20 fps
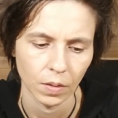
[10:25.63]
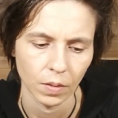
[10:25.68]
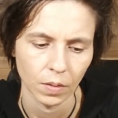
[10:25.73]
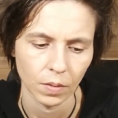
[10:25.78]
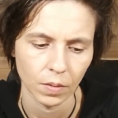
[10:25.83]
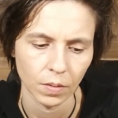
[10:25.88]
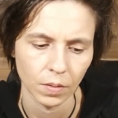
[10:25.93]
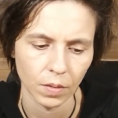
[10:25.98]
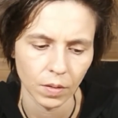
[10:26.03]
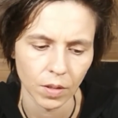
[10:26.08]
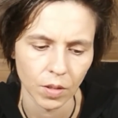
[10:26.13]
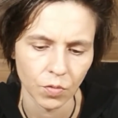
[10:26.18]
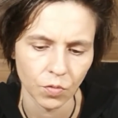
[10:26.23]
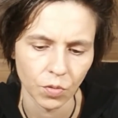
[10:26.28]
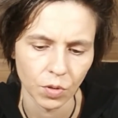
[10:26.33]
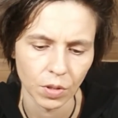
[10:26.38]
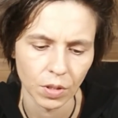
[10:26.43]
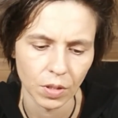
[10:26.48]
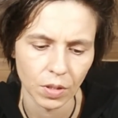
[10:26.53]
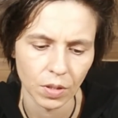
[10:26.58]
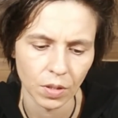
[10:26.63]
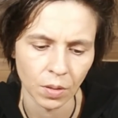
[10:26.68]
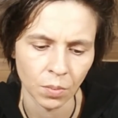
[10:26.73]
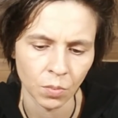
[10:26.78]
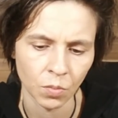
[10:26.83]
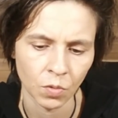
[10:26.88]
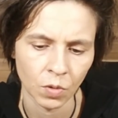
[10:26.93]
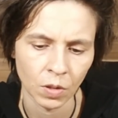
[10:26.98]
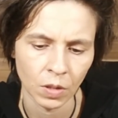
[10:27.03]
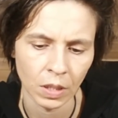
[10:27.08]
This, for
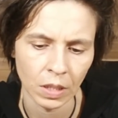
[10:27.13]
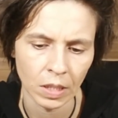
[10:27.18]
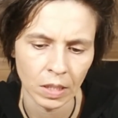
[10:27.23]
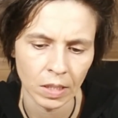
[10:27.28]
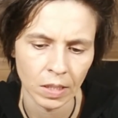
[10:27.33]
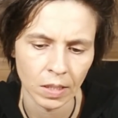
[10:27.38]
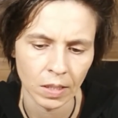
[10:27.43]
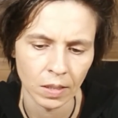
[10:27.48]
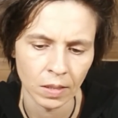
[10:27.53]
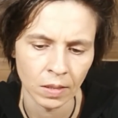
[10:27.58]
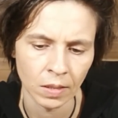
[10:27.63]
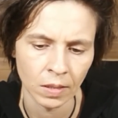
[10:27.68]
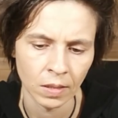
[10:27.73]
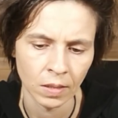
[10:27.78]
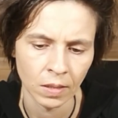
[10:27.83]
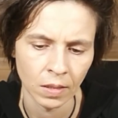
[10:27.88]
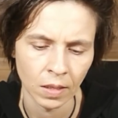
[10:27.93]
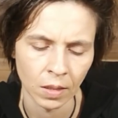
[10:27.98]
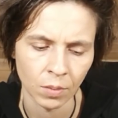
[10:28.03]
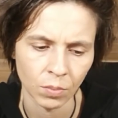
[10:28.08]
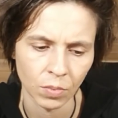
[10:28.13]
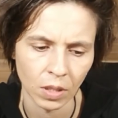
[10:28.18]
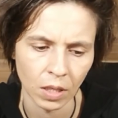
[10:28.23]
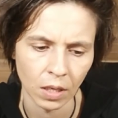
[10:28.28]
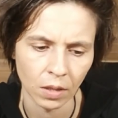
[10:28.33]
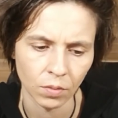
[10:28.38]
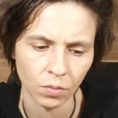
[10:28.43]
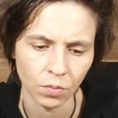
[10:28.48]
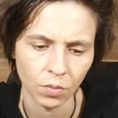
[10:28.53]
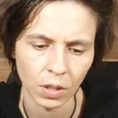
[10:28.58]
some reason, I'm
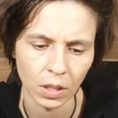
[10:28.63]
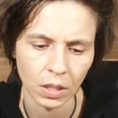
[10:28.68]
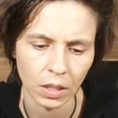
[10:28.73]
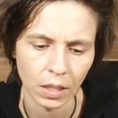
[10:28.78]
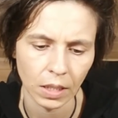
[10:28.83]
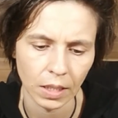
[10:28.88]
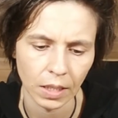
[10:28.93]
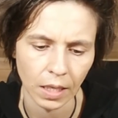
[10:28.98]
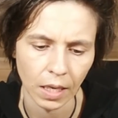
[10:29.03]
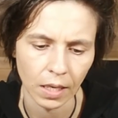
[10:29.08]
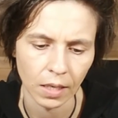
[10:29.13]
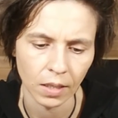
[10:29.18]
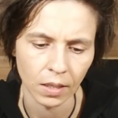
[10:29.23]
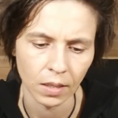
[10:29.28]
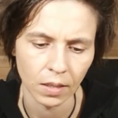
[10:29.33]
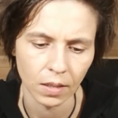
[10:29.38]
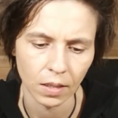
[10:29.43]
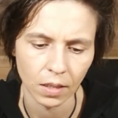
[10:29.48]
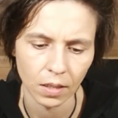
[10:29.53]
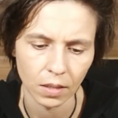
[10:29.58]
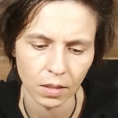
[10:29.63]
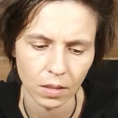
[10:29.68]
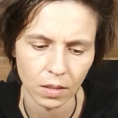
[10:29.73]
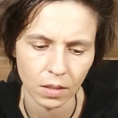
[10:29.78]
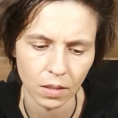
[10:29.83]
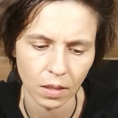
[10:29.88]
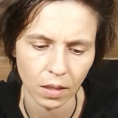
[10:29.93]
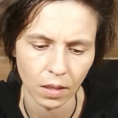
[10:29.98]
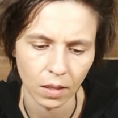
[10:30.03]
not really getting that it's